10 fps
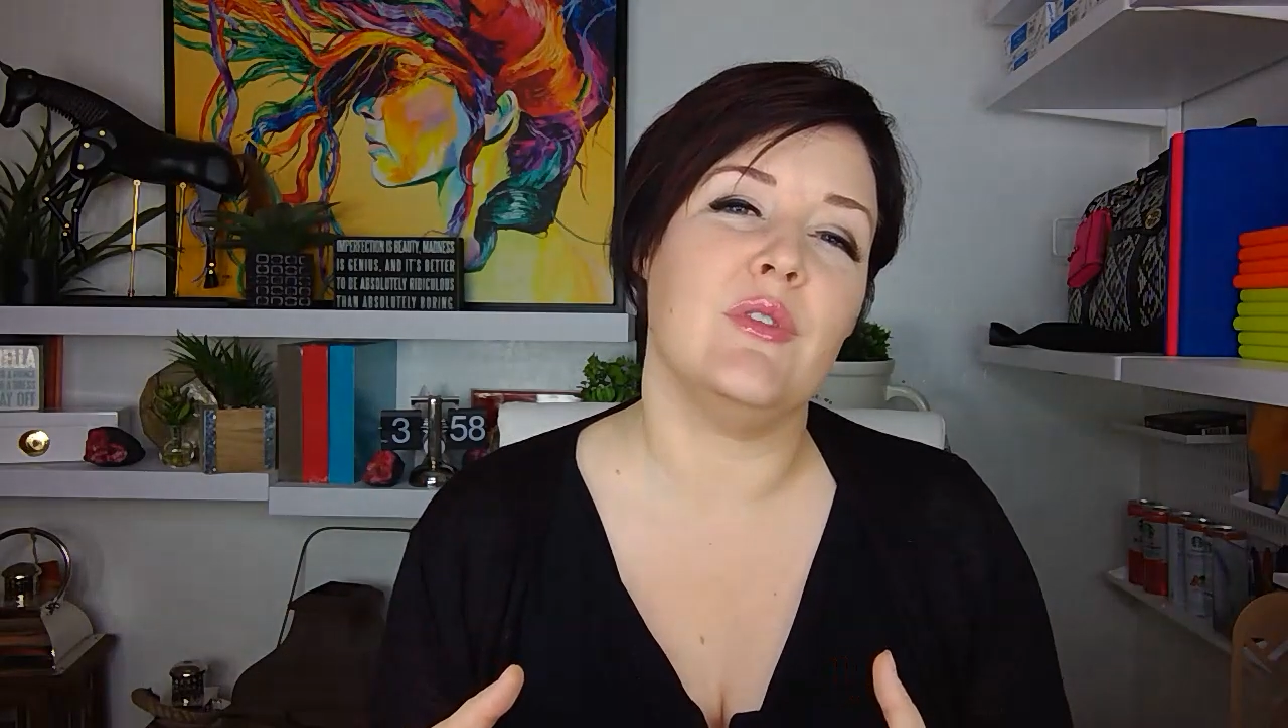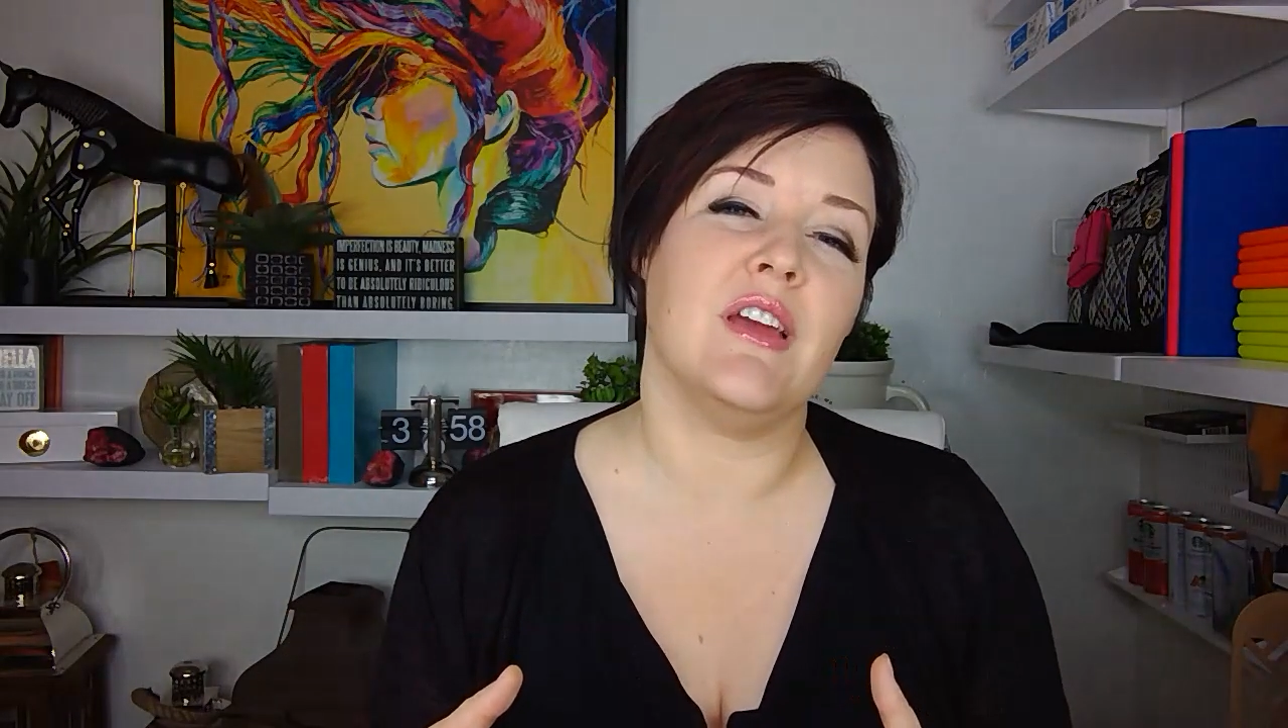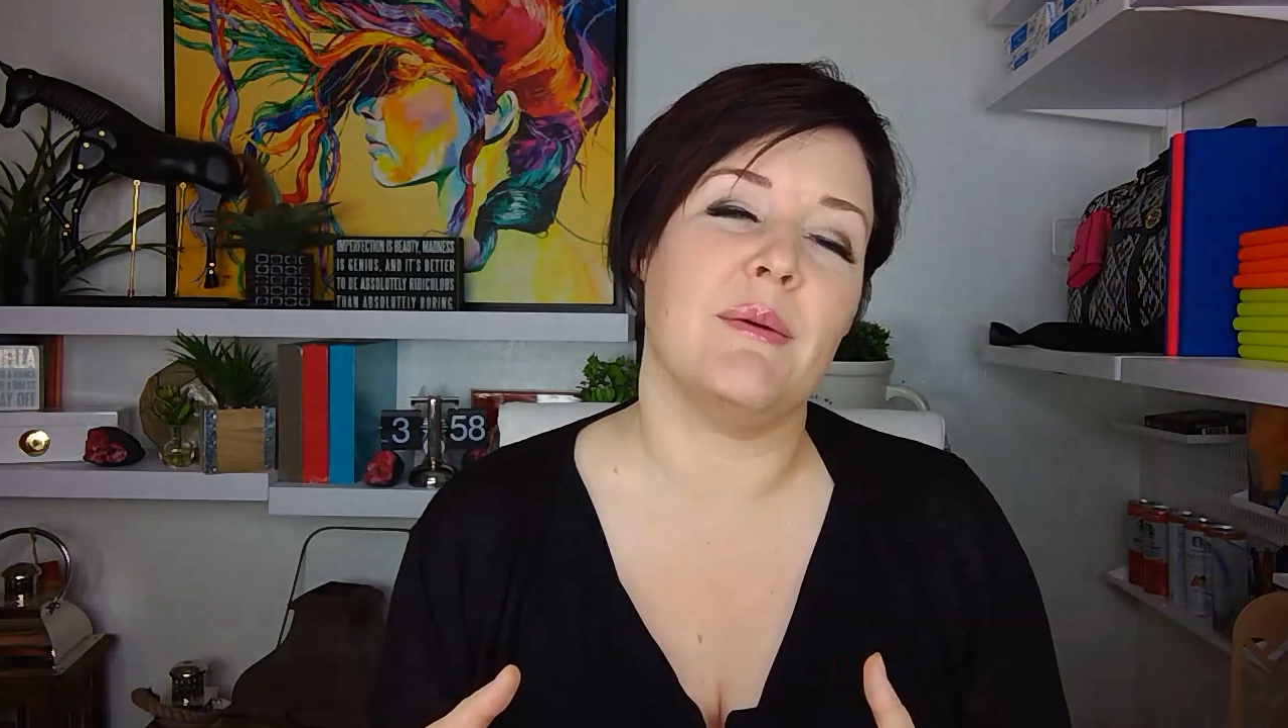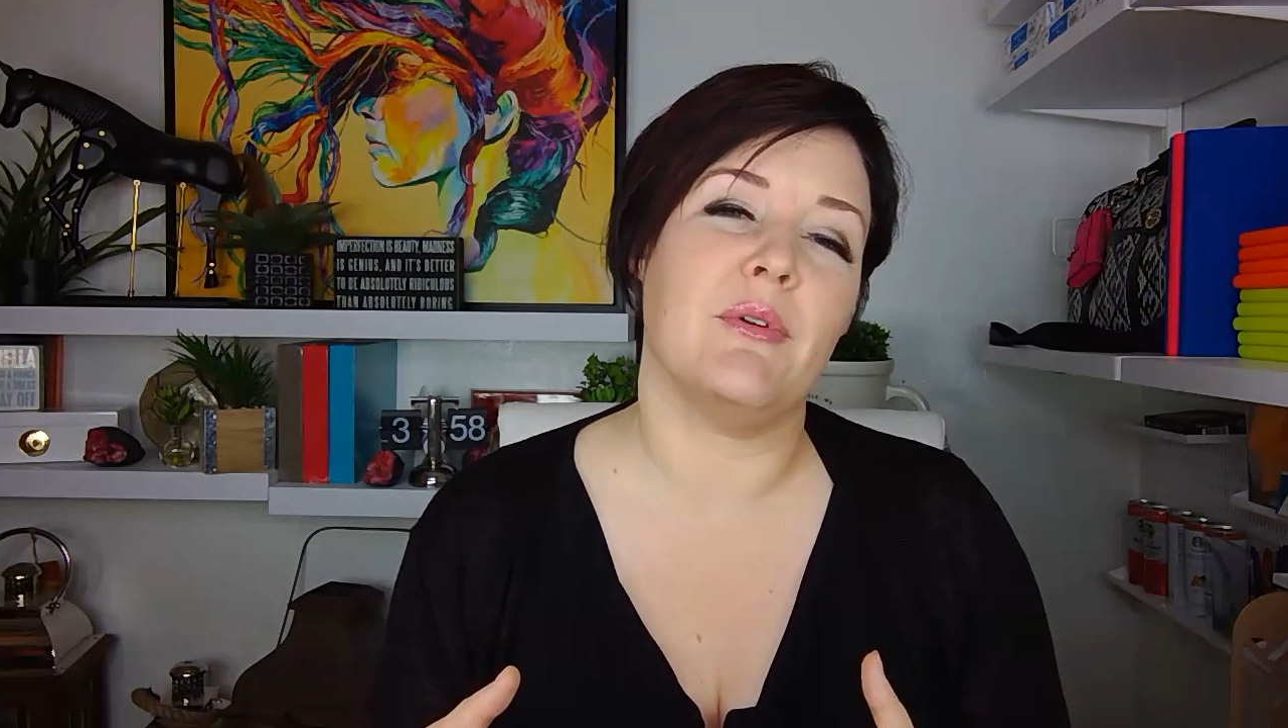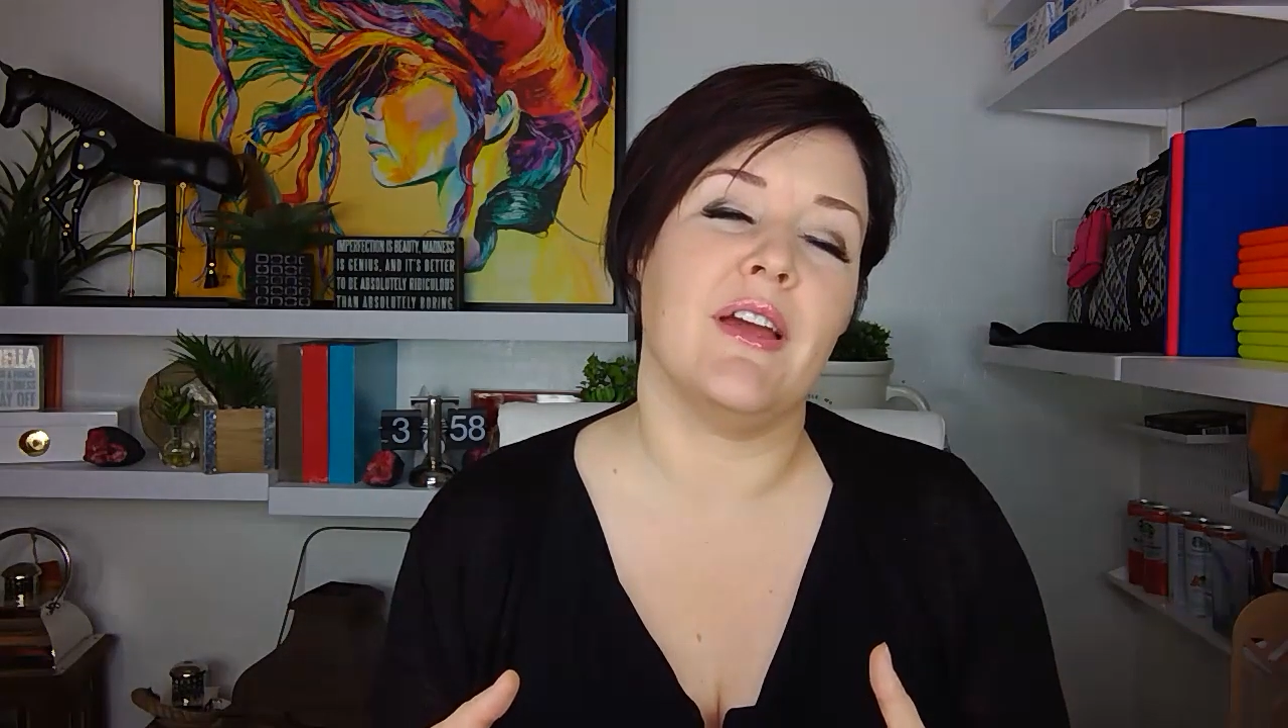you
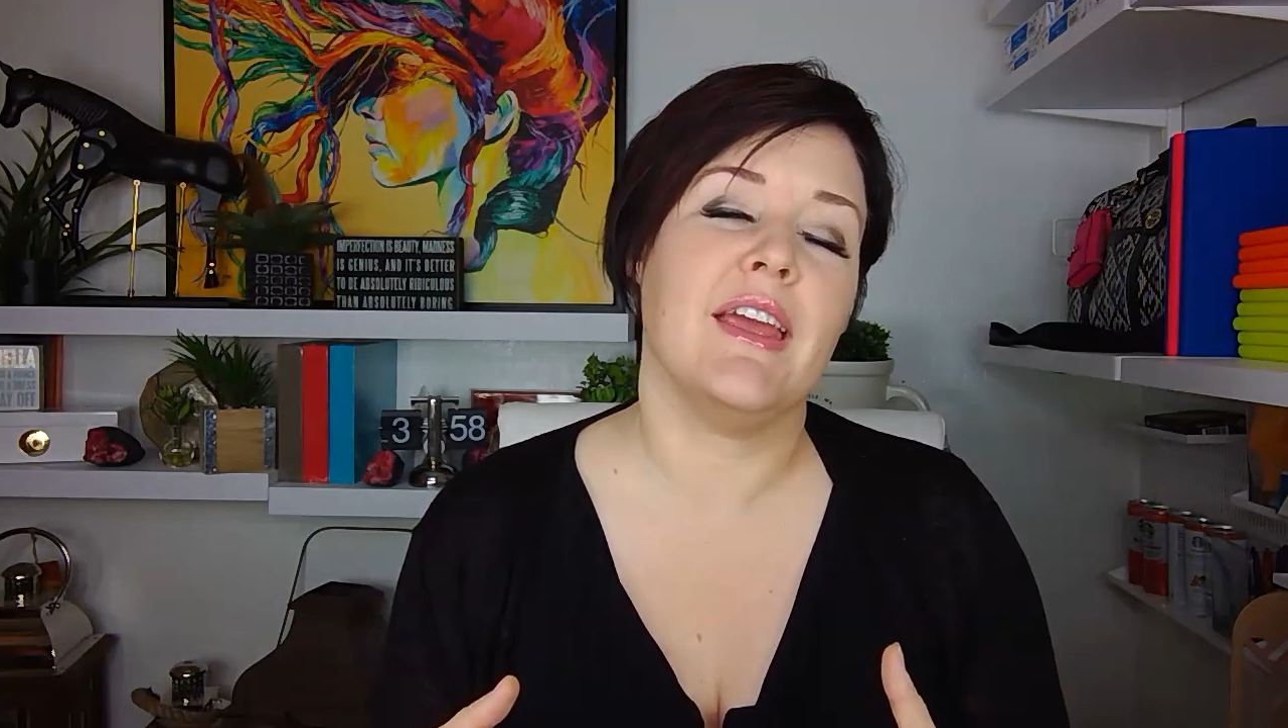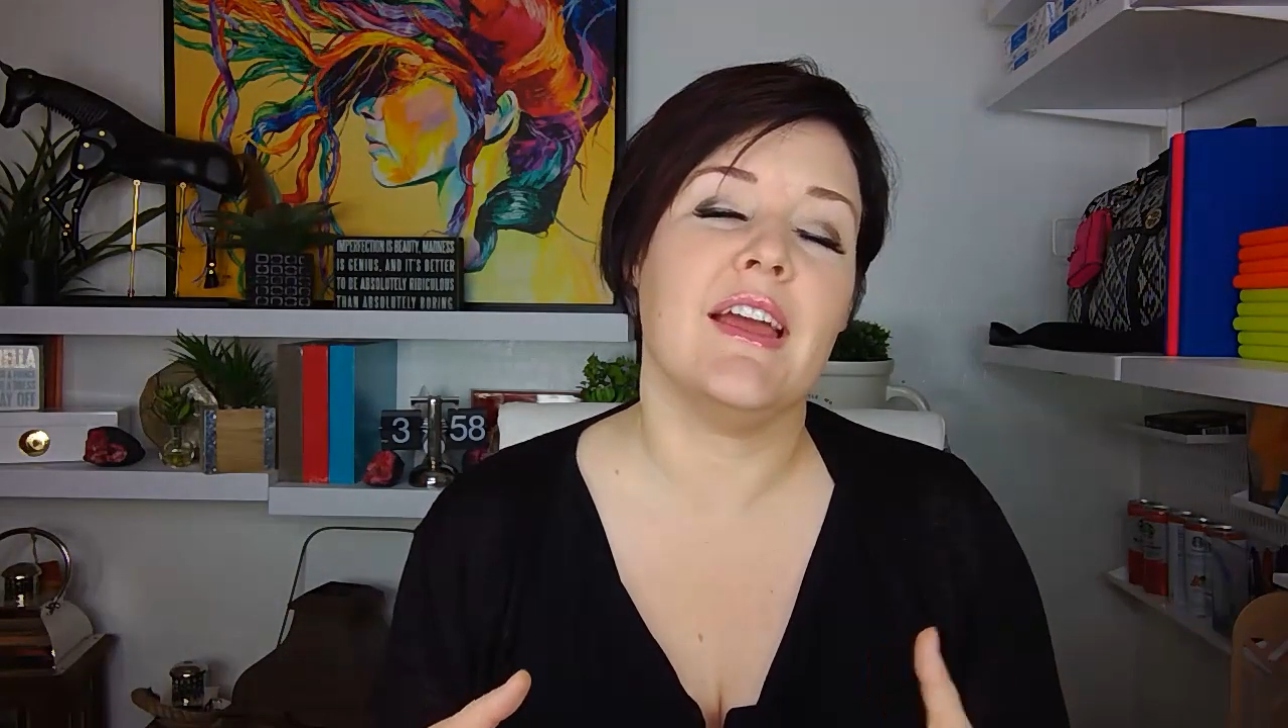the upper